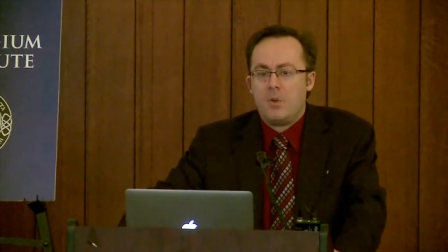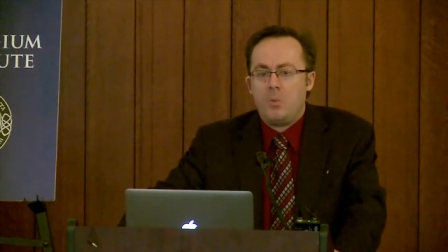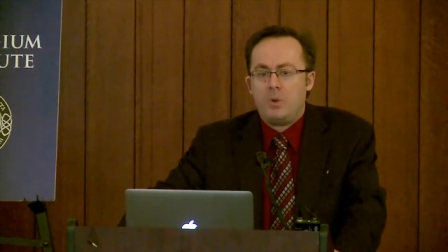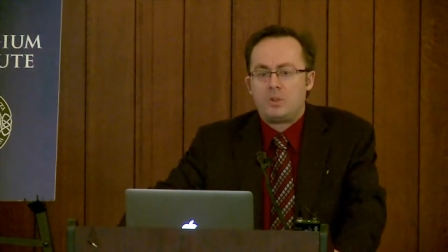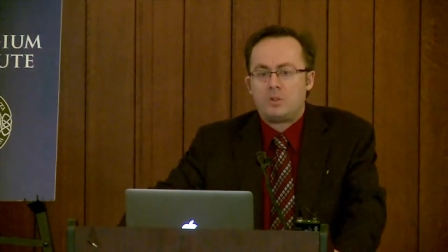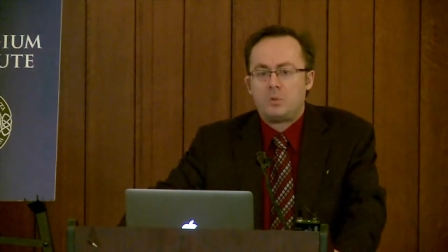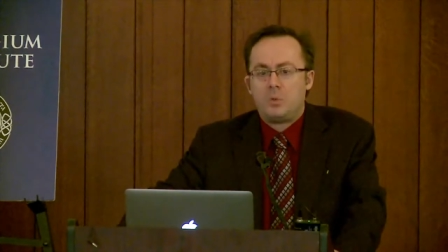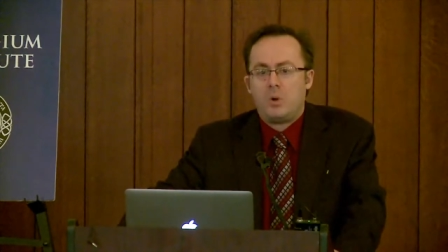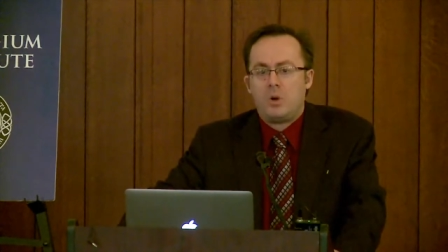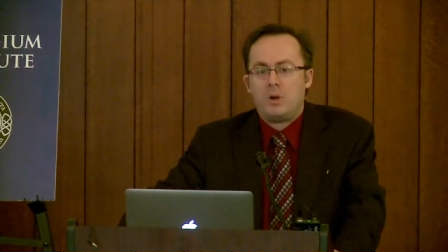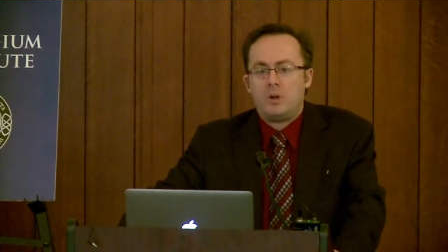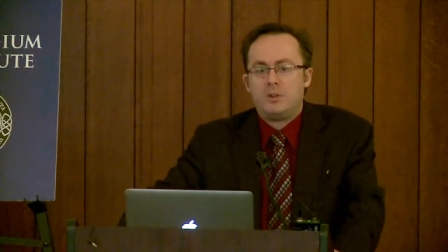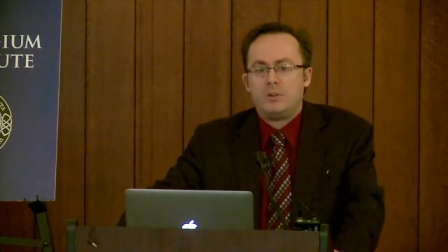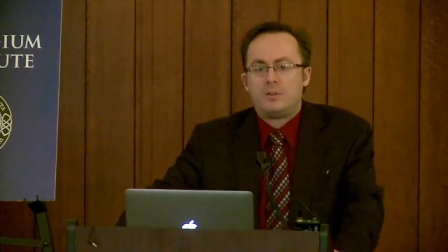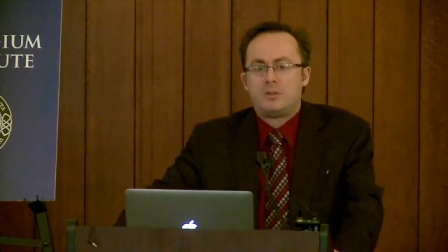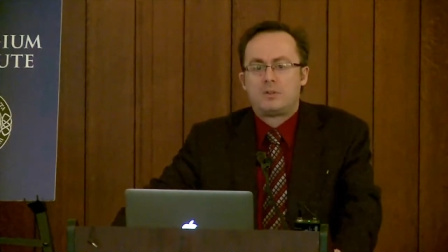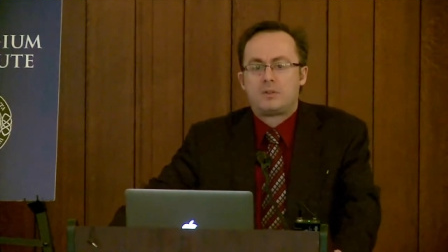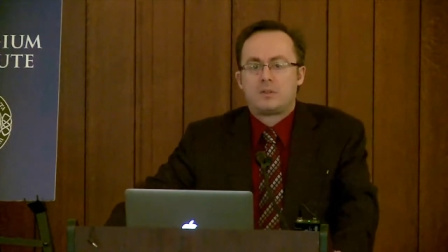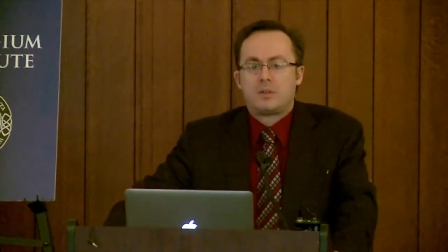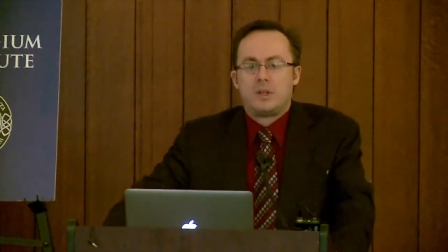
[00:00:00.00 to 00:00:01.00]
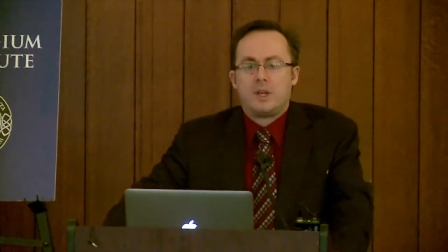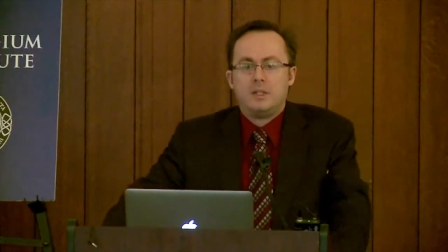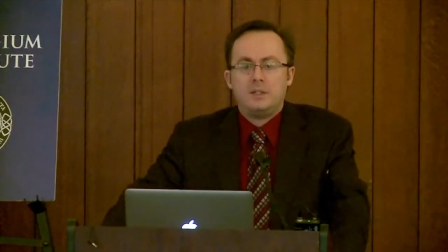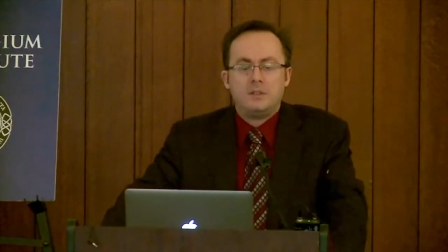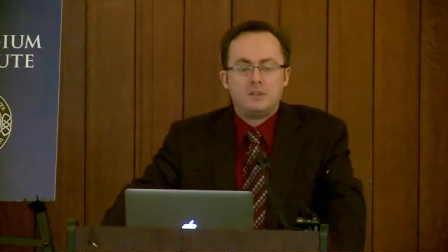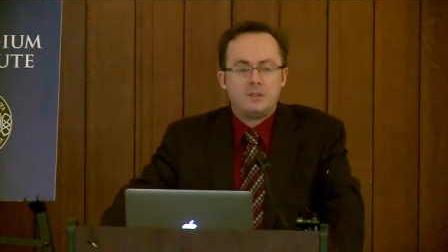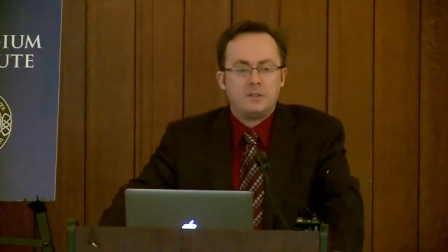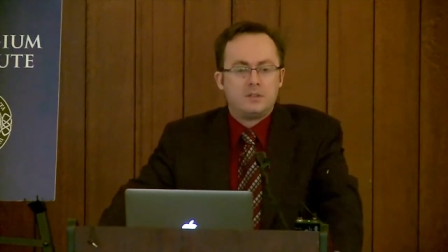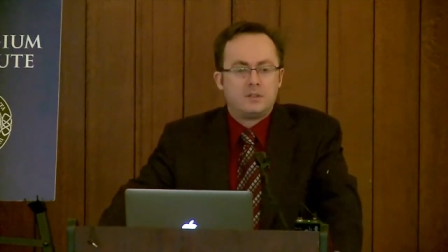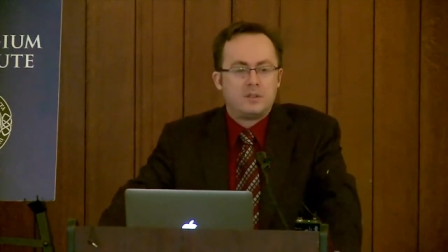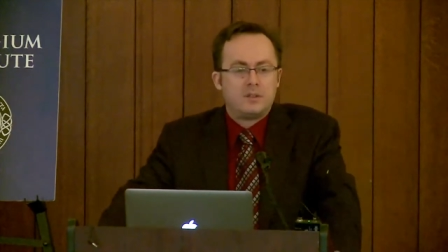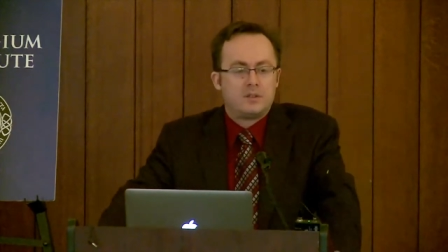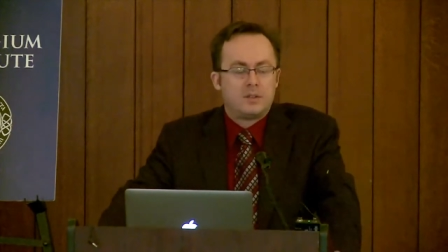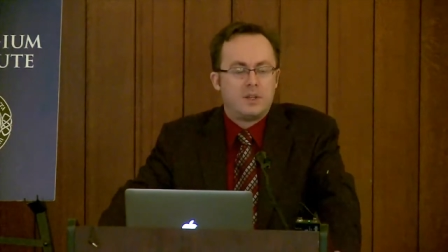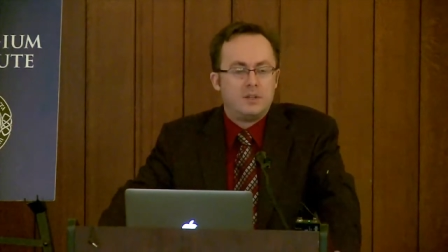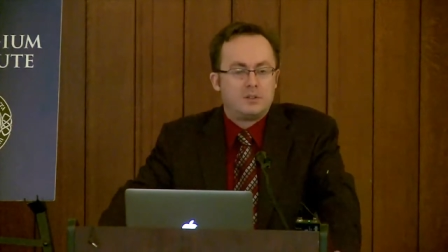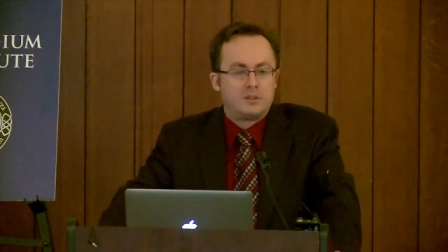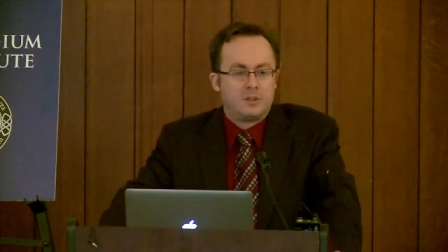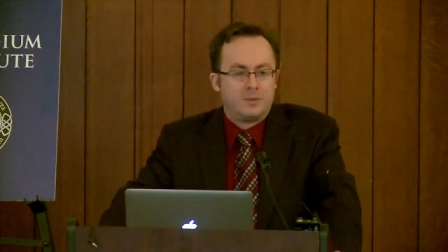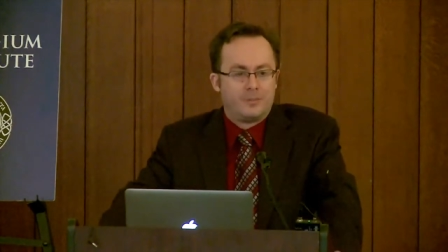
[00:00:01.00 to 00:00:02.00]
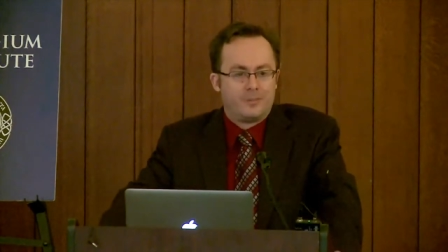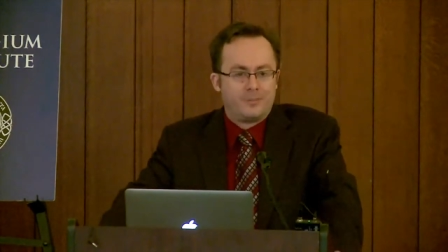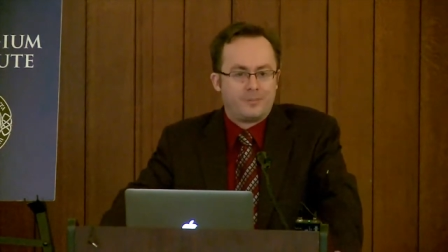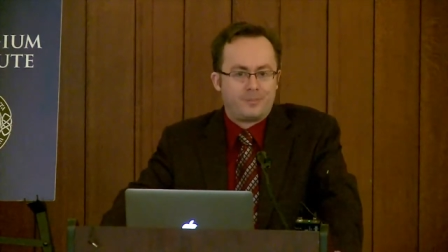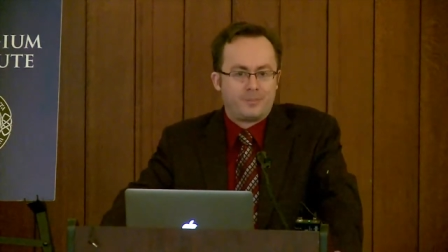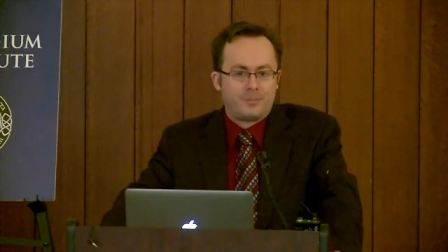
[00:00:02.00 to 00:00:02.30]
which was an instant sensation.